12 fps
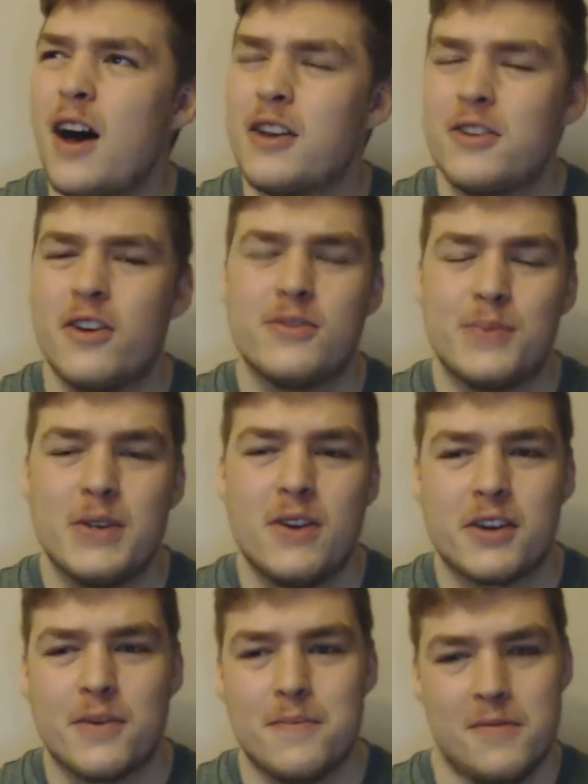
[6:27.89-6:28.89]
I don't know, it's been
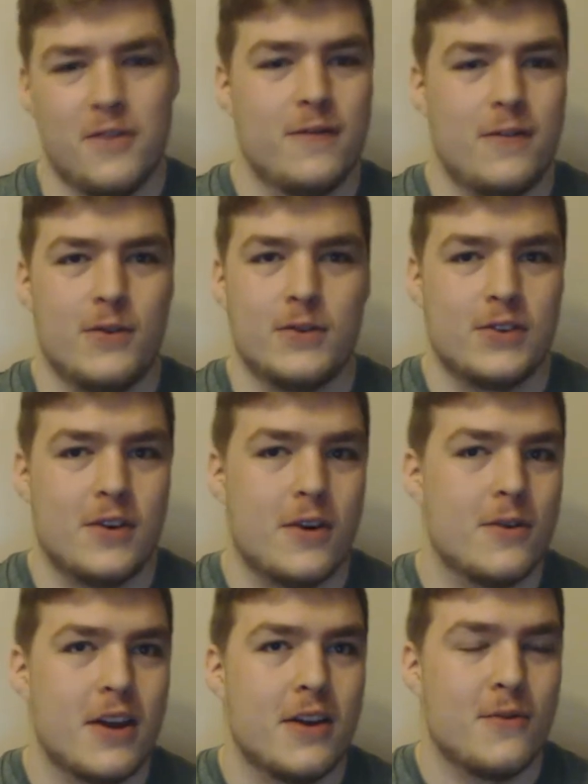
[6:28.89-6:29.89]
like a month or
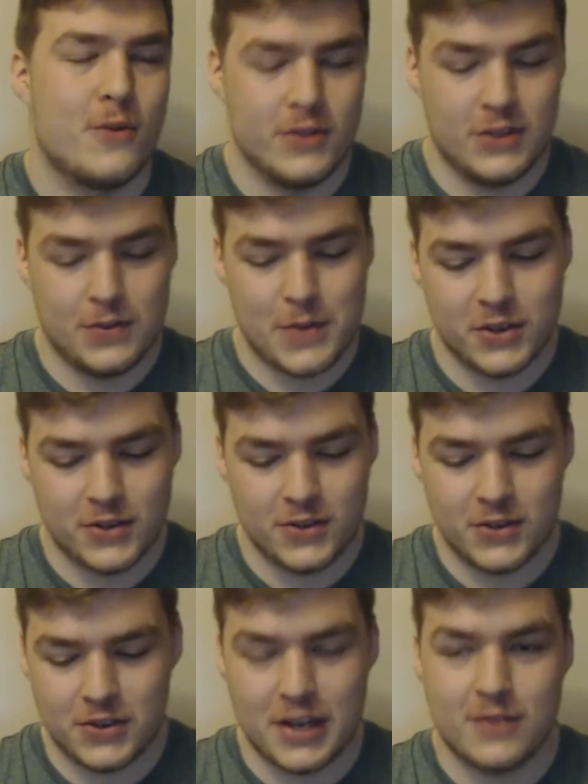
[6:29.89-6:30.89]
so, and I wanted to mention
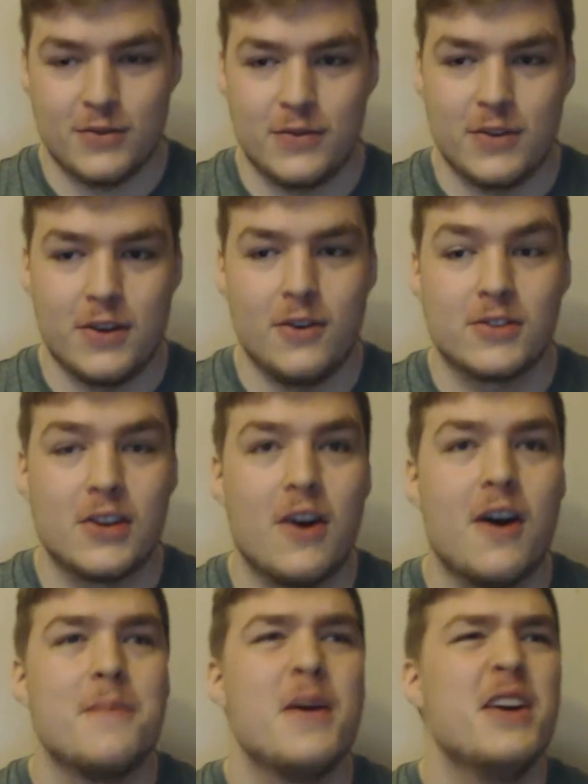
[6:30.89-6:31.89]
these channels for a long
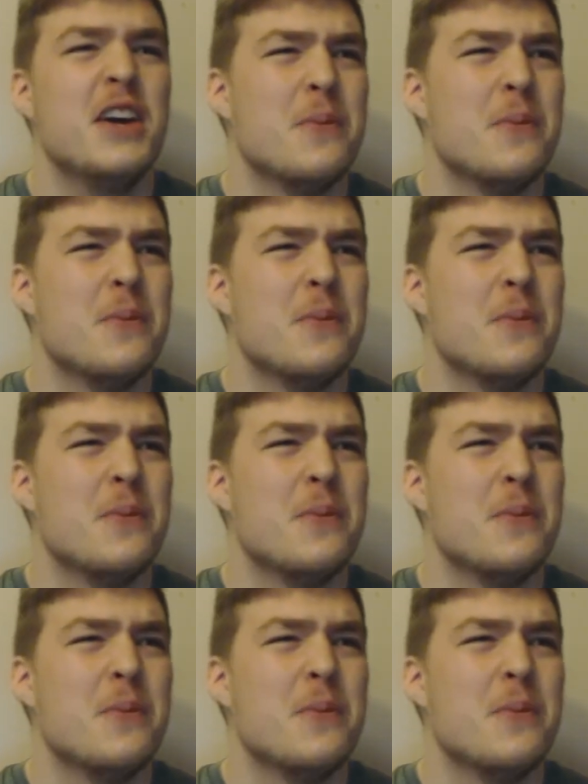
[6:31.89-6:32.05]
time,